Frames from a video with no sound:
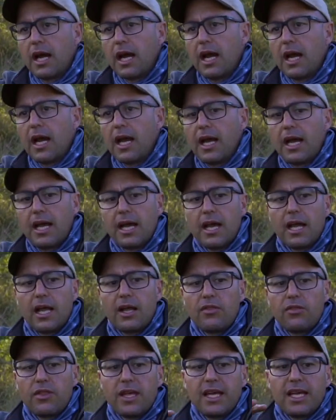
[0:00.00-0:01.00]
there
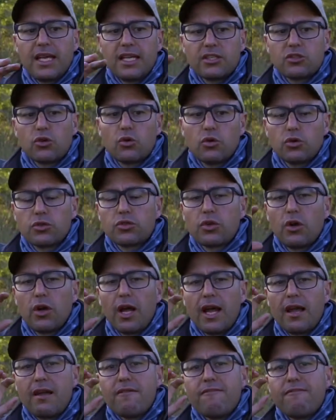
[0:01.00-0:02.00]
is also
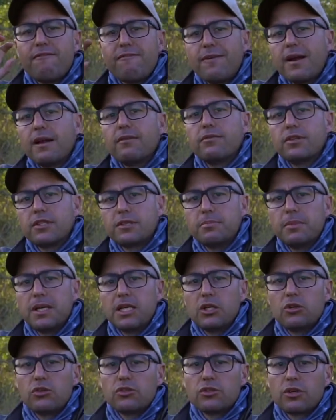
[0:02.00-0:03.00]
a favorites
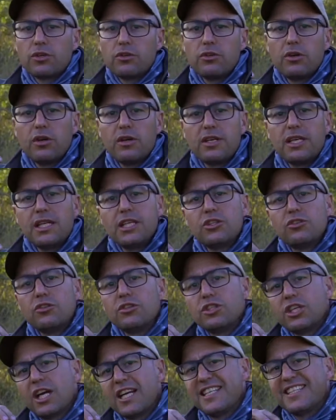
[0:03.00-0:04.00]
menu. So you don't need to
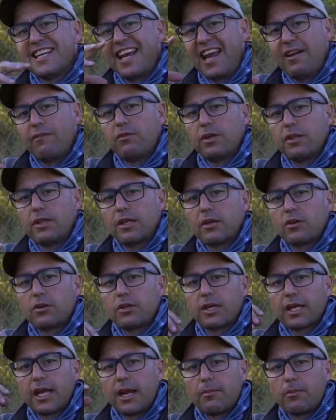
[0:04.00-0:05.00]
change everything on
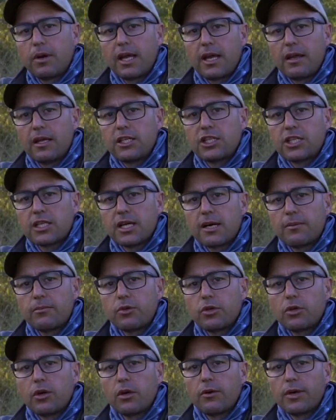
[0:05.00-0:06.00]
your camera each time
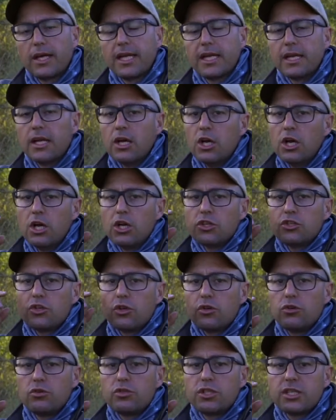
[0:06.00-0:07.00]
you go in. So
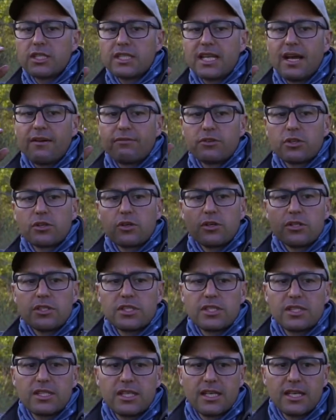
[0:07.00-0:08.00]
you just have to
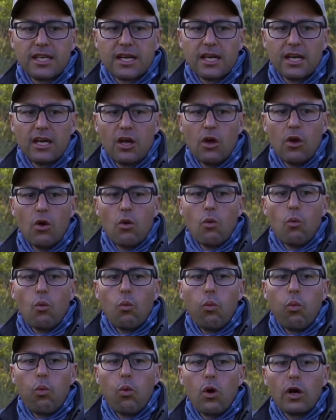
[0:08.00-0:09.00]
consider
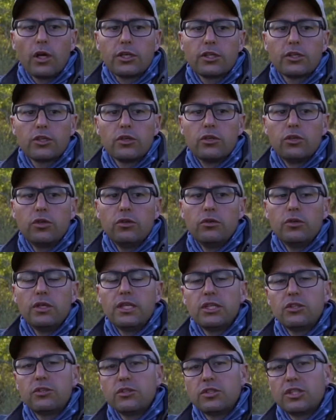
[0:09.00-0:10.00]
what you
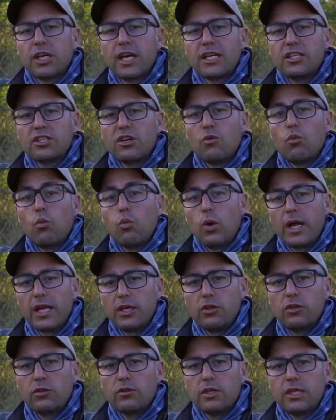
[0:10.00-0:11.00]
need to change and
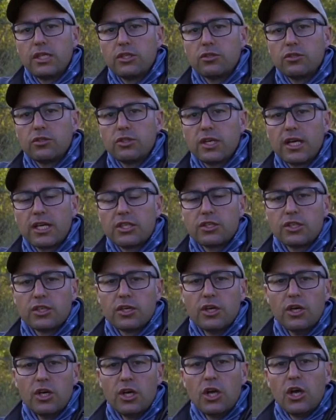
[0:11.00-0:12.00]
when you need to change it.
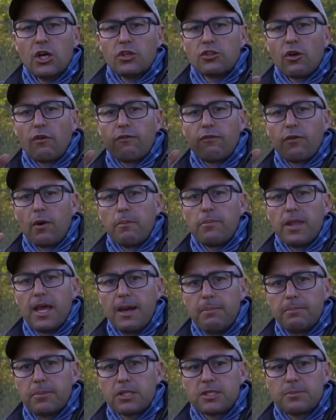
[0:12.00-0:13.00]
So from
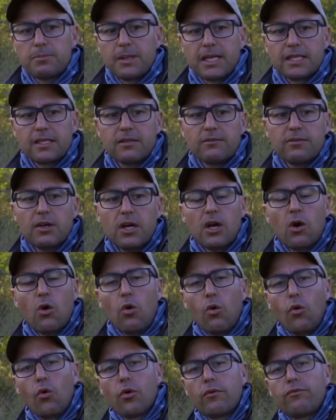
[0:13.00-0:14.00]
that perspective,
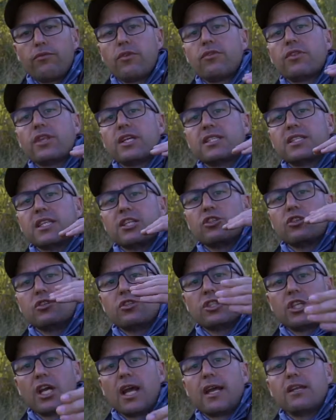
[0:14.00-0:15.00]
all of the things that you
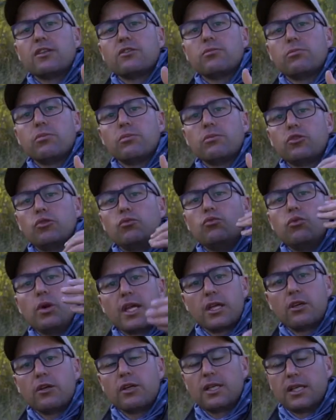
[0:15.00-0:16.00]
change
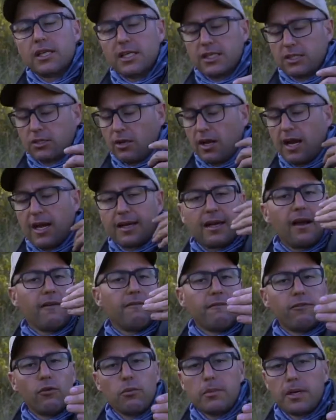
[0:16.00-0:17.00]
regularly. So like I
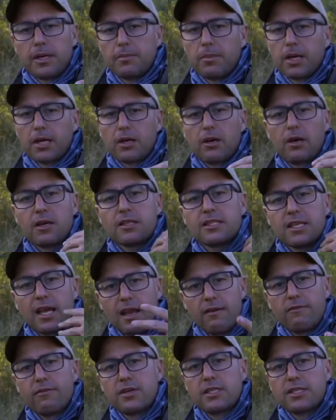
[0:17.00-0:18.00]
format my cards
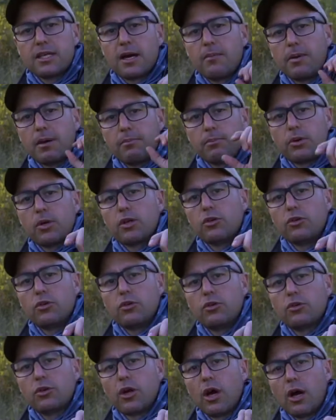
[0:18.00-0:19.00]
every time I put a
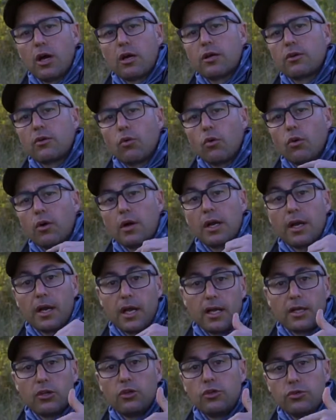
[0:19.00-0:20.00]
new card or
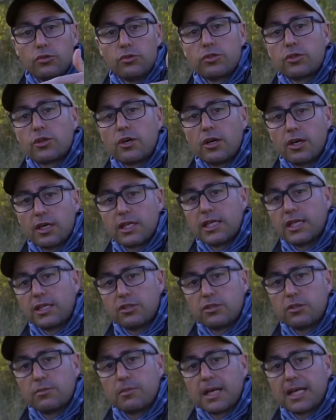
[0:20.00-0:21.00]
a used card
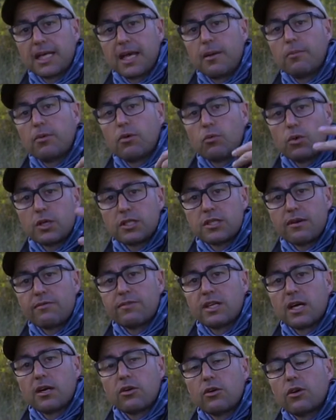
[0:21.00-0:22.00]
into my camera. Once I've
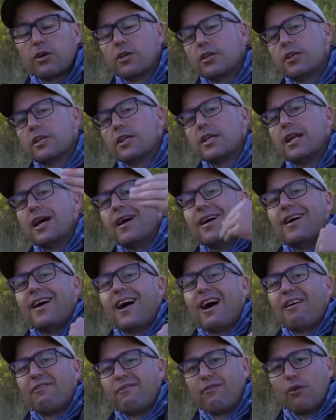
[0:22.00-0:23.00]
downloaded it,
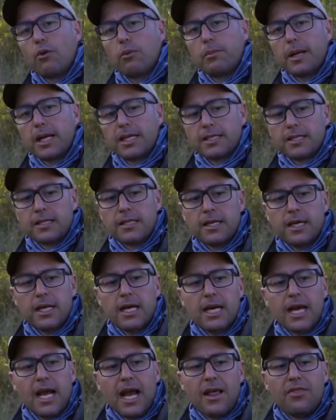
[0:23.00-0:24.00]
I format it.
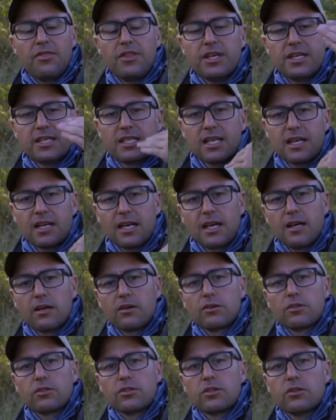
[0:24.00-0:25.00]
And this
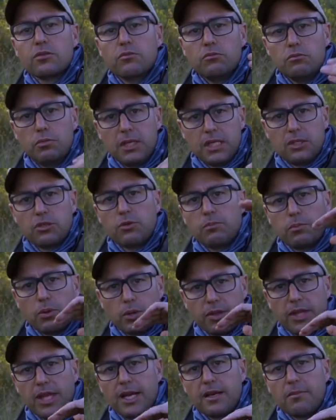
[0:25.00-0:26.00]
allows me to
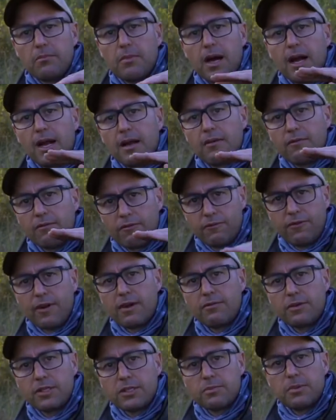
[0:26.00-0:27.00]
put that in my
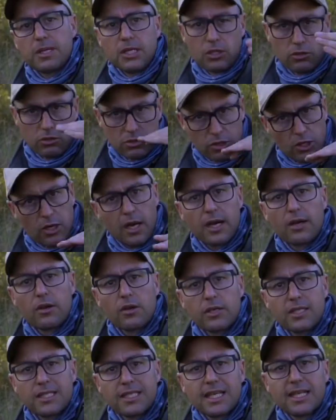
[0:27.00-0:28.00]
favorites menu. So I know
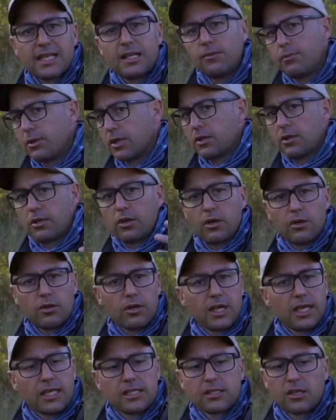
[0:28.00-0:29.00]
exactly where to go.
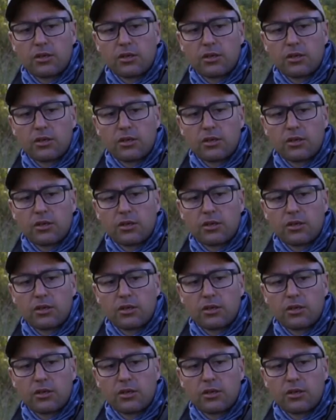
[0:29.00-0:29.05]
It's a